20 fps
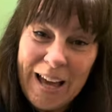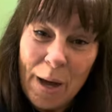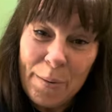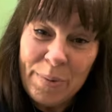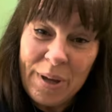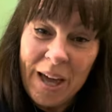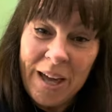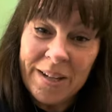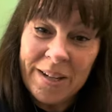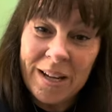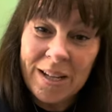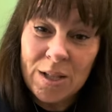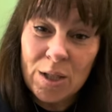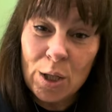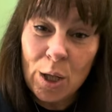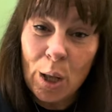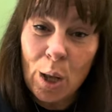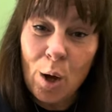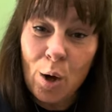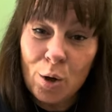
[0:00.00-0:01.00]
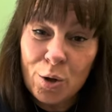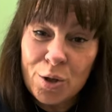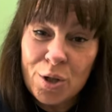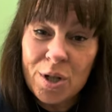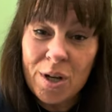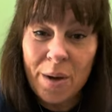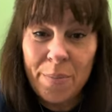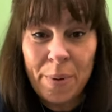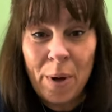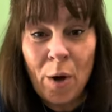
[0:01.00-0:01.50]
I'm getting asked a lot
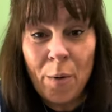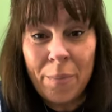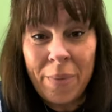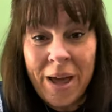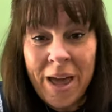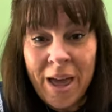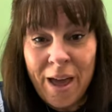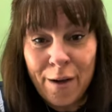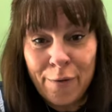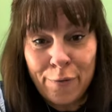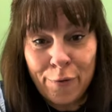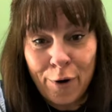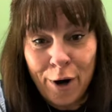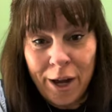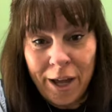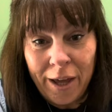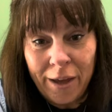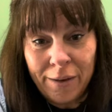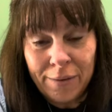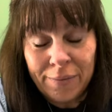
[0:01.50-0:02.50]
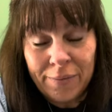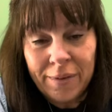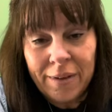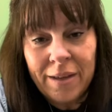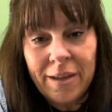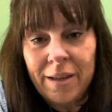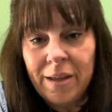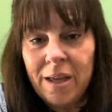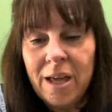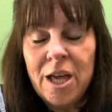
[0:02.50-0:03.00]
about my air fryer.
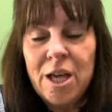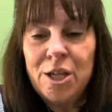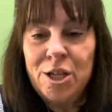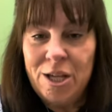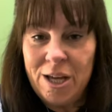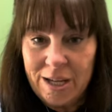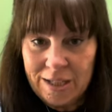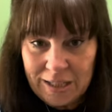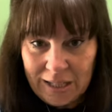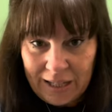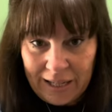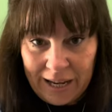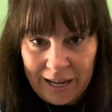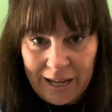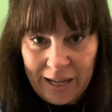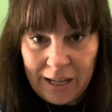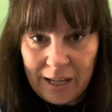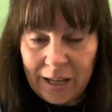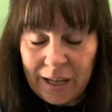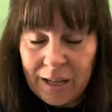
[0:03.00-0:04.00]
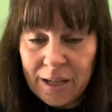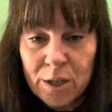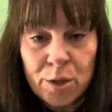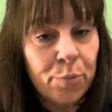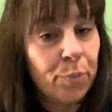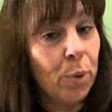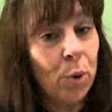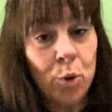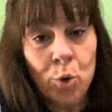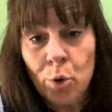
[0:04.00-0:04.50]
Yes, I like it,
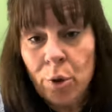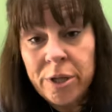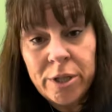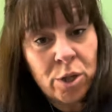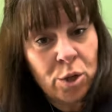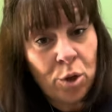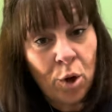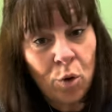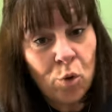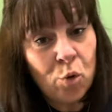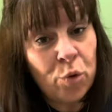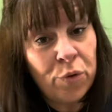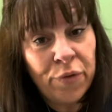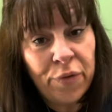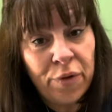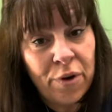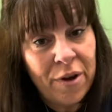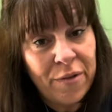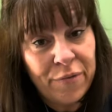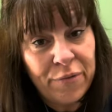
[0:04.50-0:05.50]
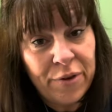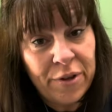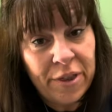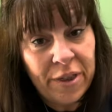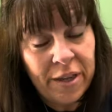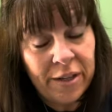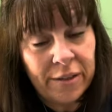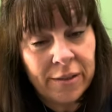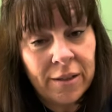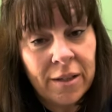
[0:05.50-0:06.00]
but no, it's not good for
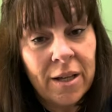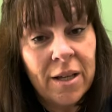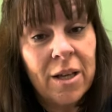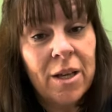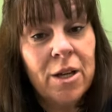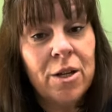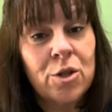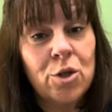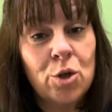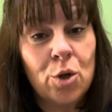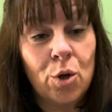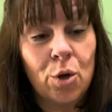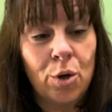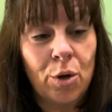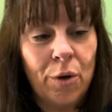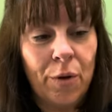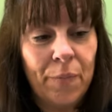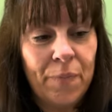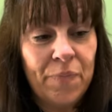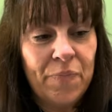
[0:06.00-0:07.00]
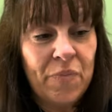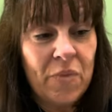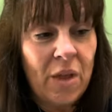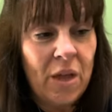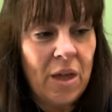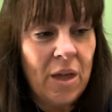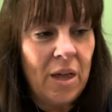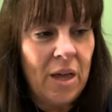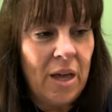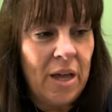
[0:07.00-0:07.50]
everything. So
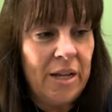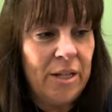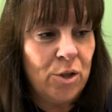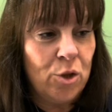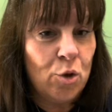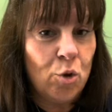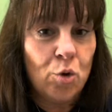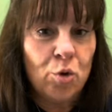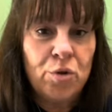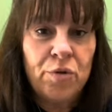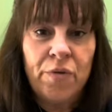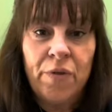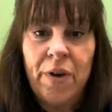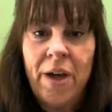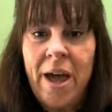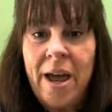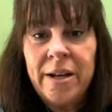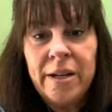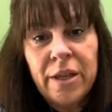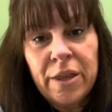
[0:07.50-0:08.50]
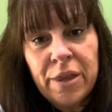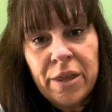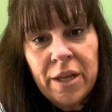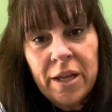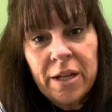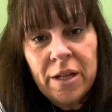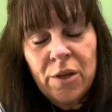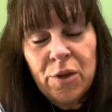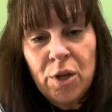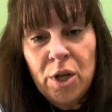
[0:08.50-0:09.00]
it's good for
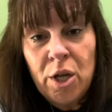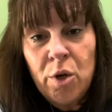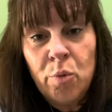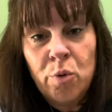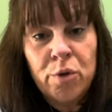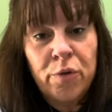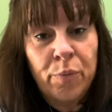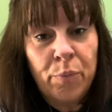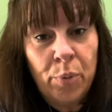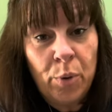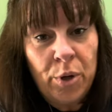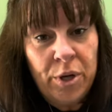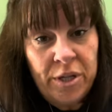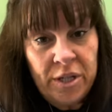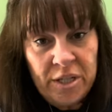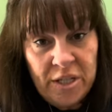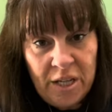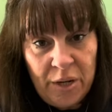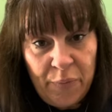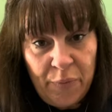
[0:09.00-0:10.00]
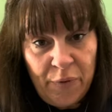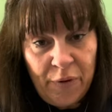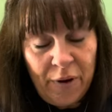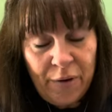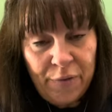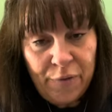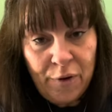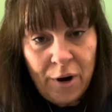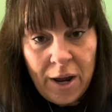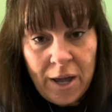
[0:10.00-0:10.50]
anything that you would have put in a deep fat
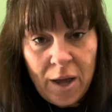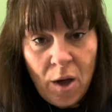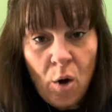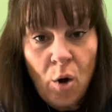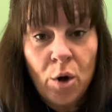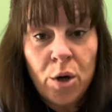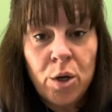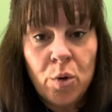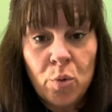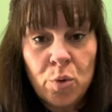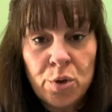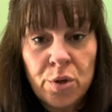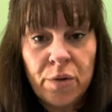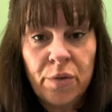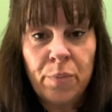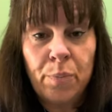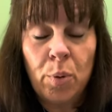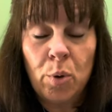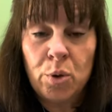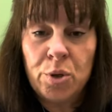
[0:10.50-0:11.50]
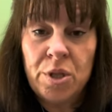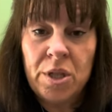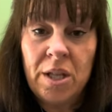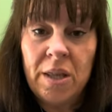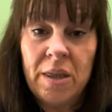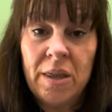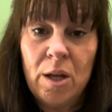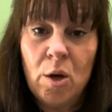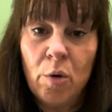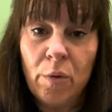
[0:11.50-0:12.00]
fryer or you would have put
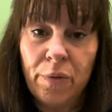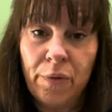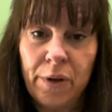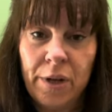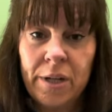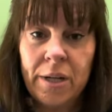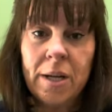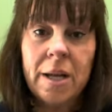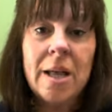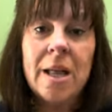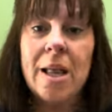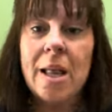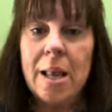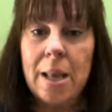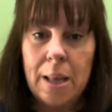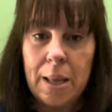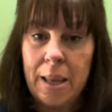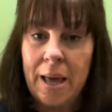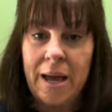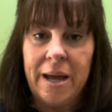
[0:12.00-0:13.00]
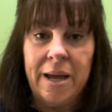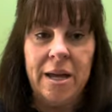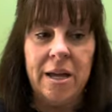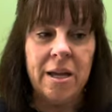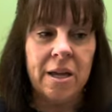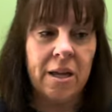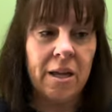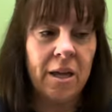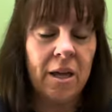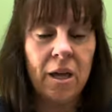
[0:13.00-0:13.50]
in the oven,
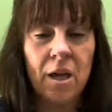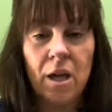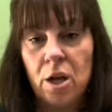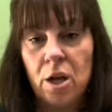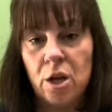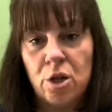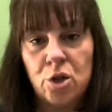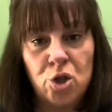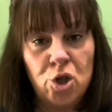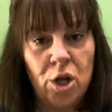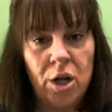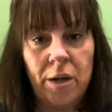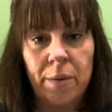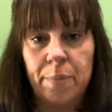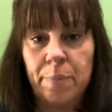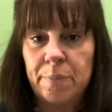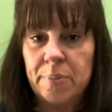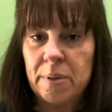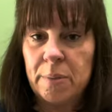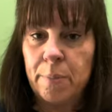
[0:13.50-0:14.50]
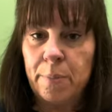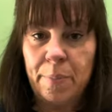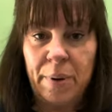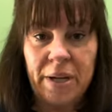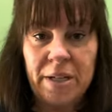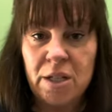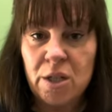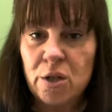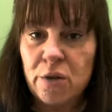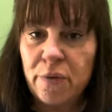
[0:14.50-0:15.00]
like chips,
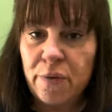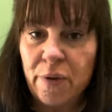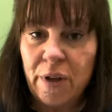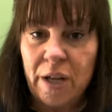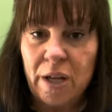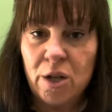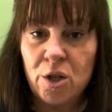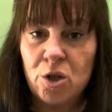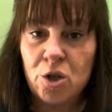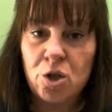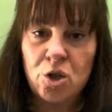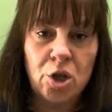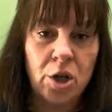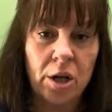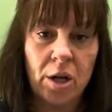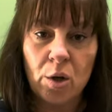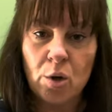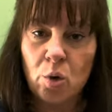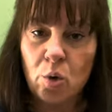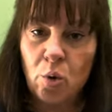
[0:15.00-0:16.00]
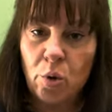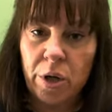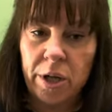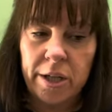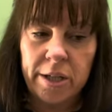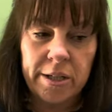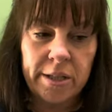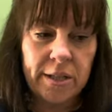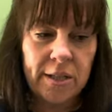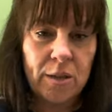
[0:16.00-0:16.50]
battered fish, chicken
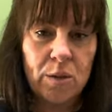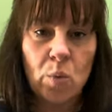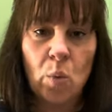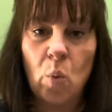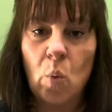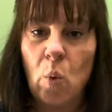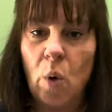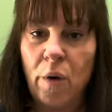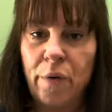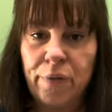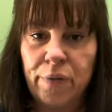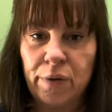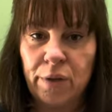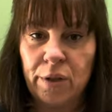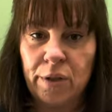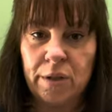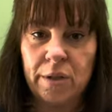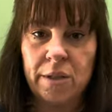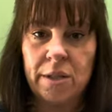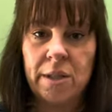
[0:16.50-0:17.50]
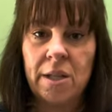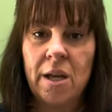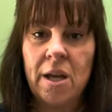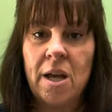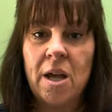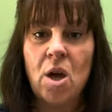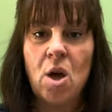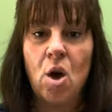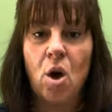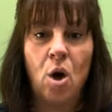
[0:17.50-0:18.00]
nuggets, waffles,
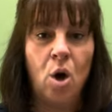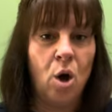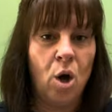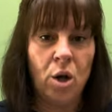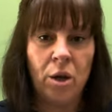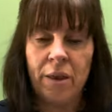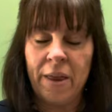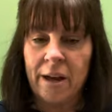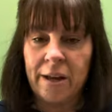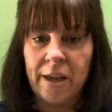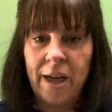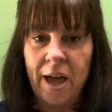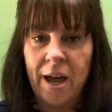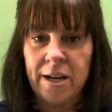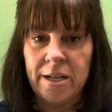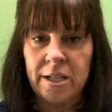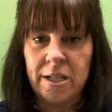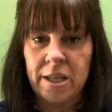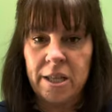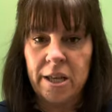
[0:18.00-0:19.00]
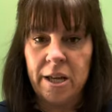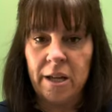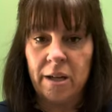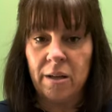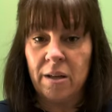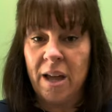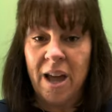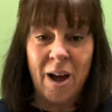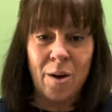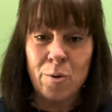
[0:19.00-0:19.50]
all that kind of thing.
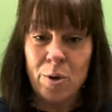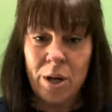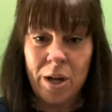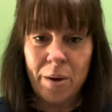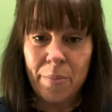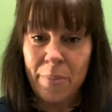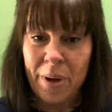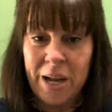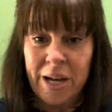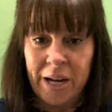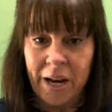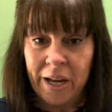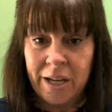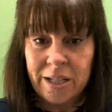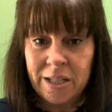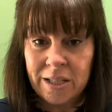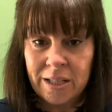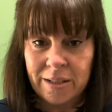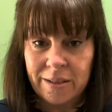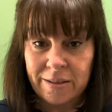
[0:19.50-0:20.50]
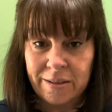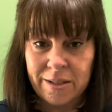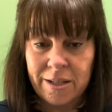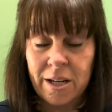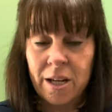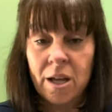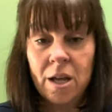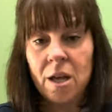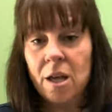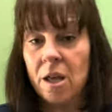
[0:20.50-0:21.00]
Out you can buy in Iceland.
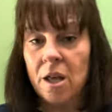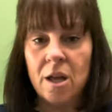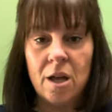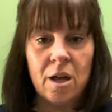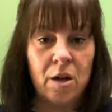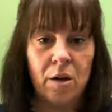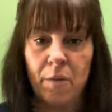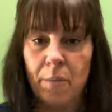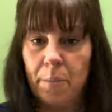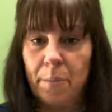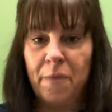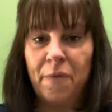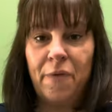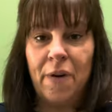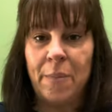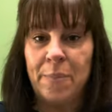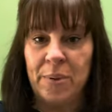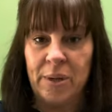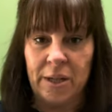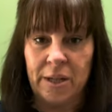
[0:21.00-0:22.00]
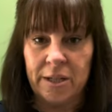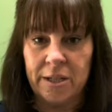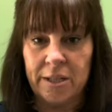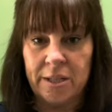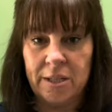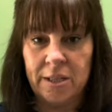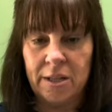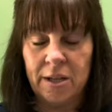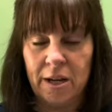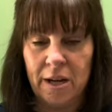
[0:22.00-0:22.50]

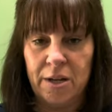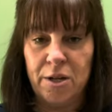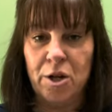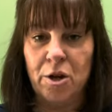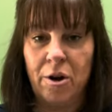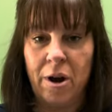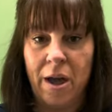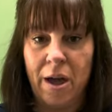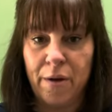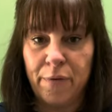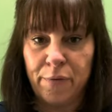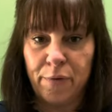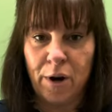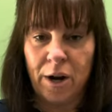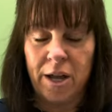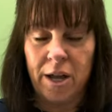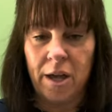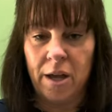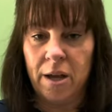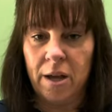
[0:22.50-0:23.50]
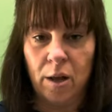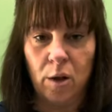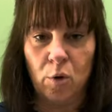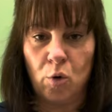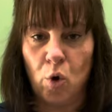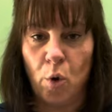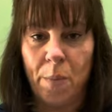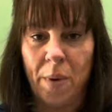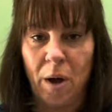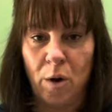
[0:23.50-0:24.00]
Fabulous in your air fryer. It'll
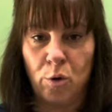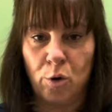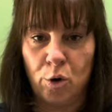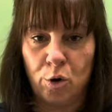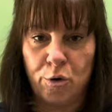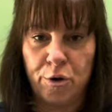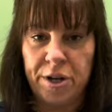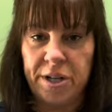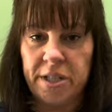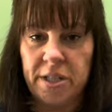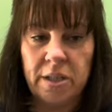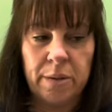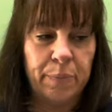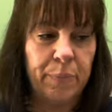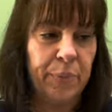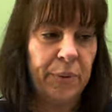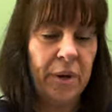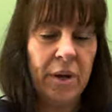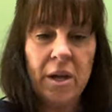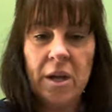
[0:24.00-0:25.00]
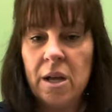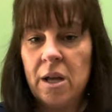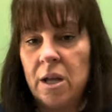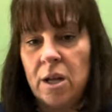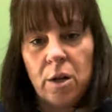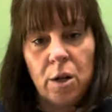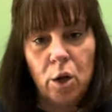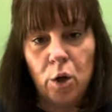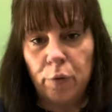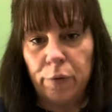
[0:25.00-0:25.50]
come out crisp,
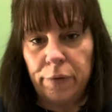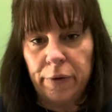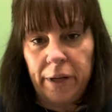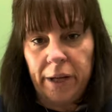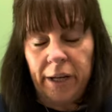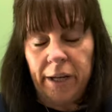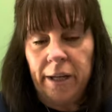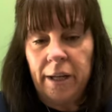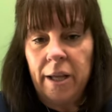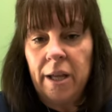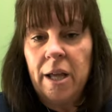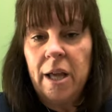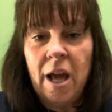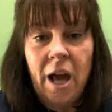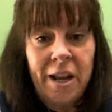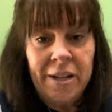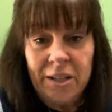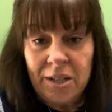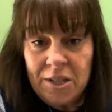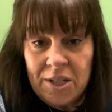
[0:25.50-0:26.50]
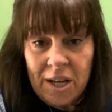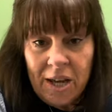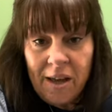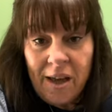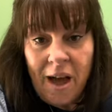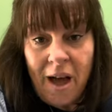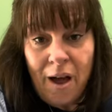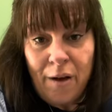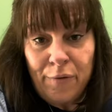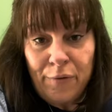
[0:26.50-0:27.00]
lovely, and it'll take
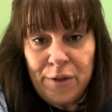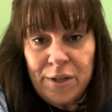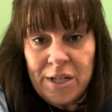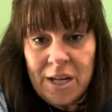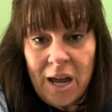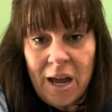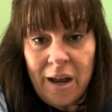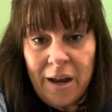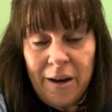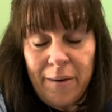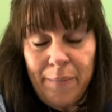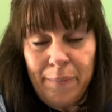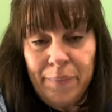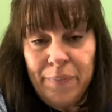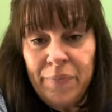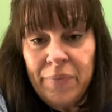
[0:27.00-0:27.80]
half the time.